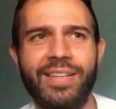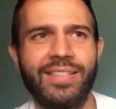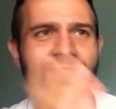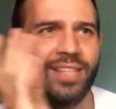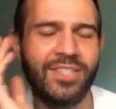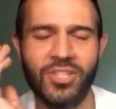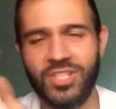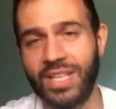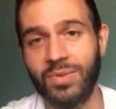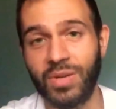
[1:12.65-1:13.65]
It
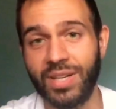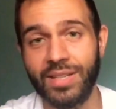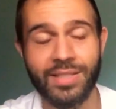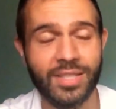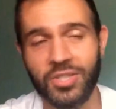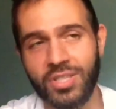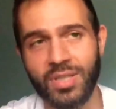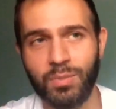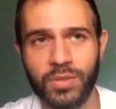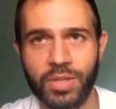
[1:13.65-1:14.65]
just is what it is. It's just
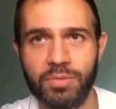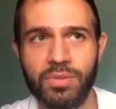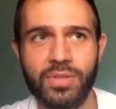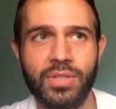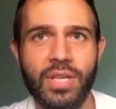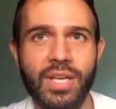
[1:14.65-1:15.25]
simple notes.